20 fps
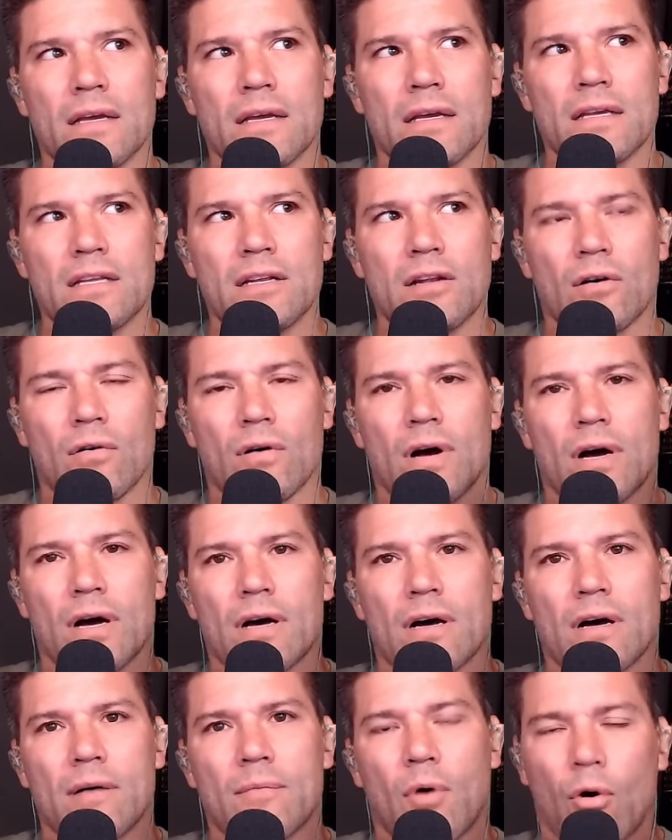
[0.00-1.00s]
you know,
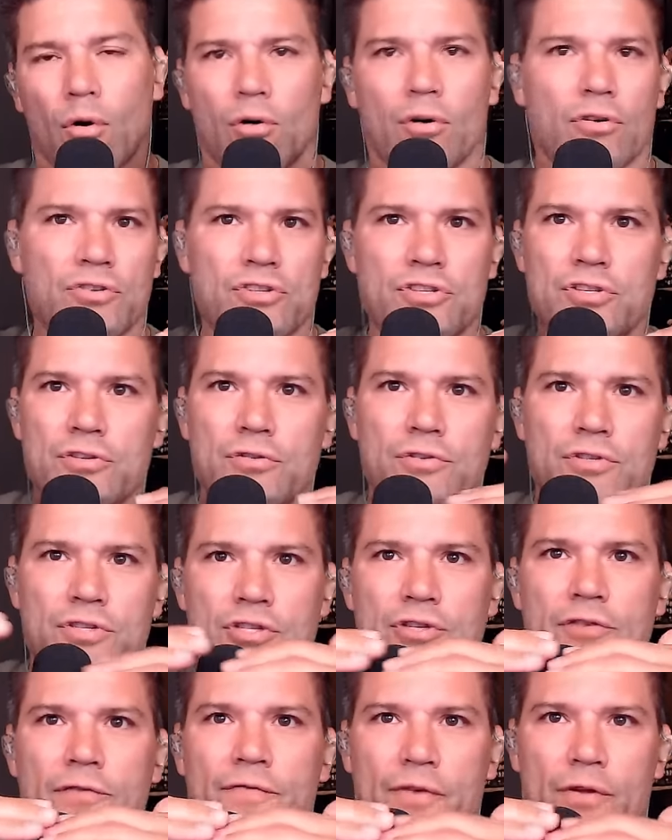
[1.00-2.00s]
um, or do you, do
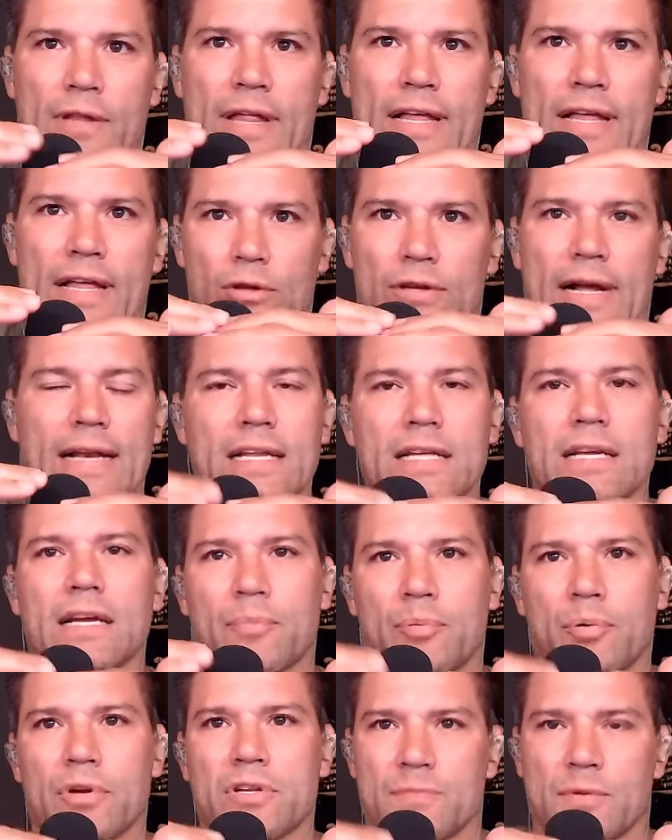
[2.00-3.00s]
you feel like, look, I need to
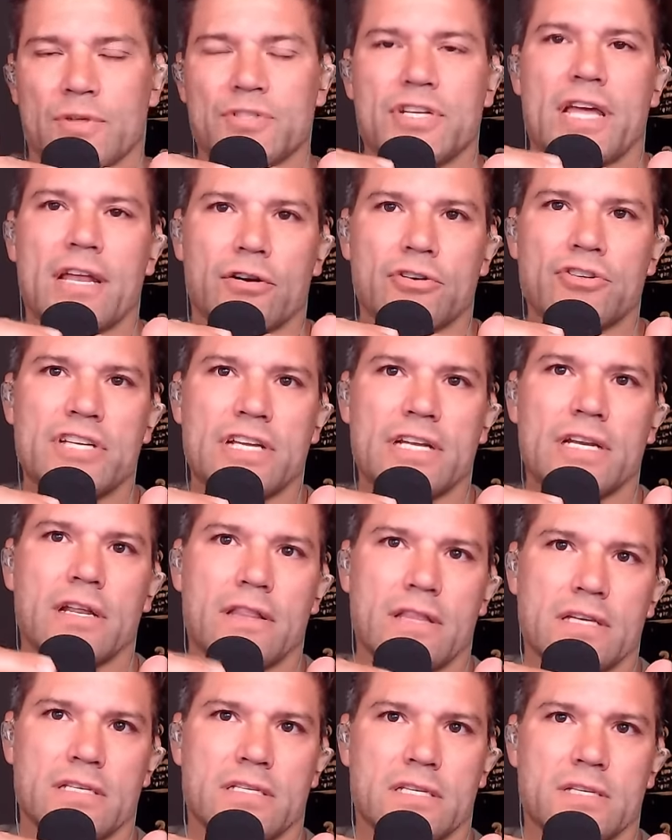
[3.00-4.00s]
put as much energy into
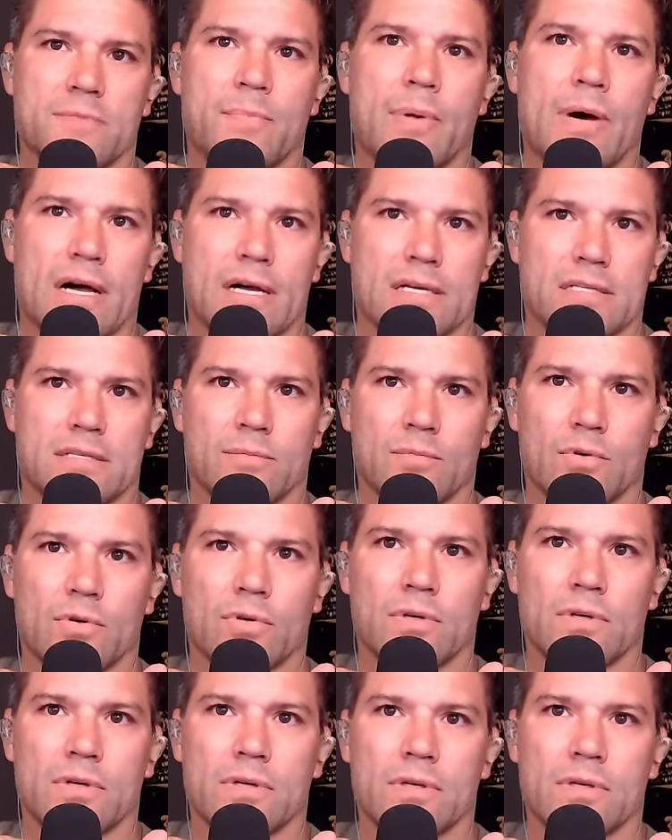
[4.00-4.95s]
this as possible?